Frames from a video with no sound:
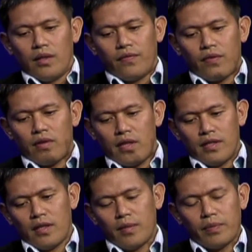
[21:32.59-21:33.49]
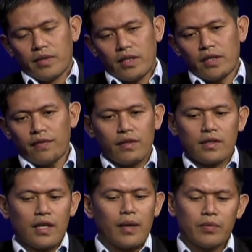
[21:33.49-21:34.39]
For example, there are
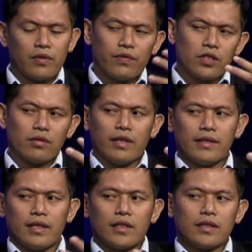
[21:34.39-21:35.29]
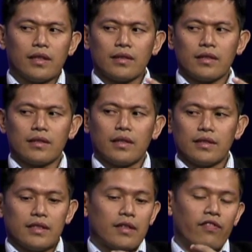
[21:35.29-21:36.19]
different types of visualization exercises.